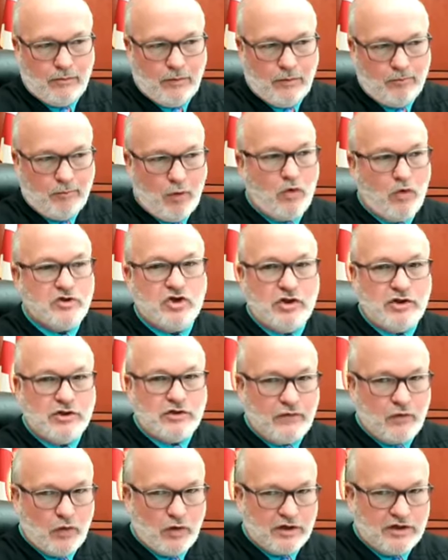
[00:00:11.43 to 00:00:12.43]
Motions
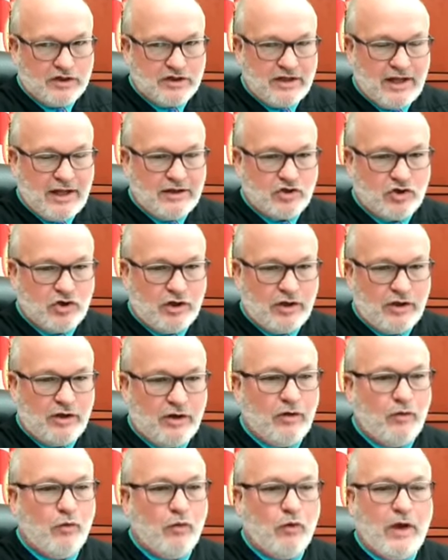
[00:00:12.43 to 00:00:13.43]
for
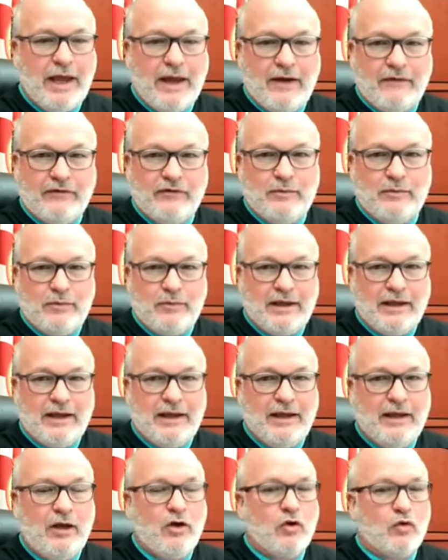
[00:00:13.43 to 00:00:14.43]
extension will have to
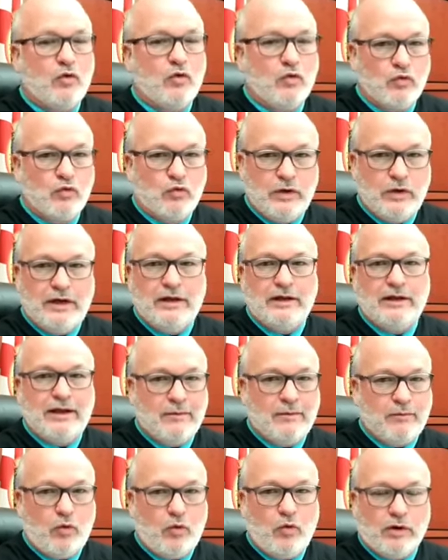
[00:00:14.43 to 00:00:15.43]
be really
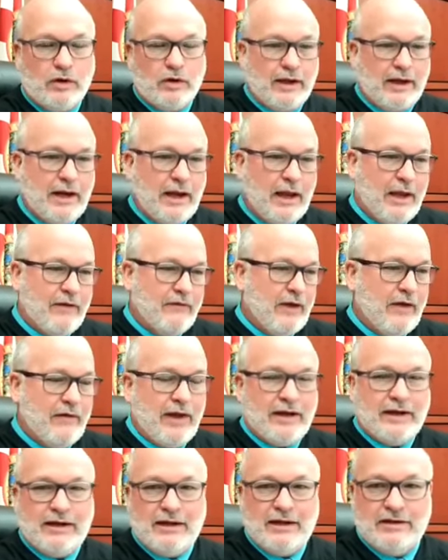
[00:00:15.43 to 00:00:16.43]
important. Like I've
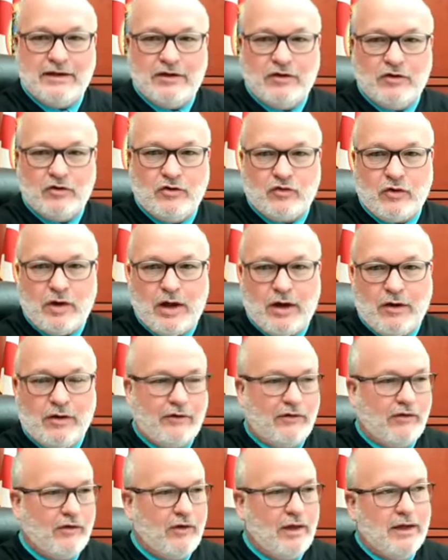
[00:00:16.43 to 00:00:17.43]
had to continue a trial
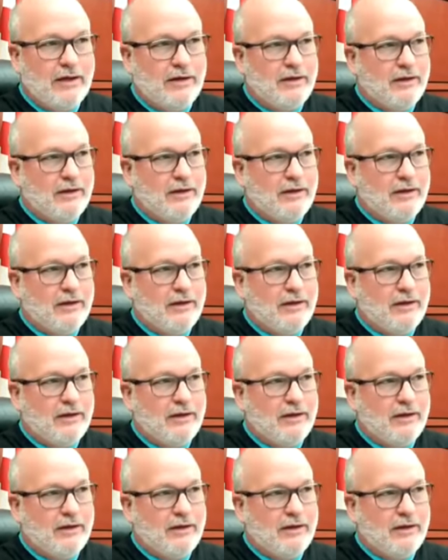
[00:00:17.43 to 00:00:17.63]
because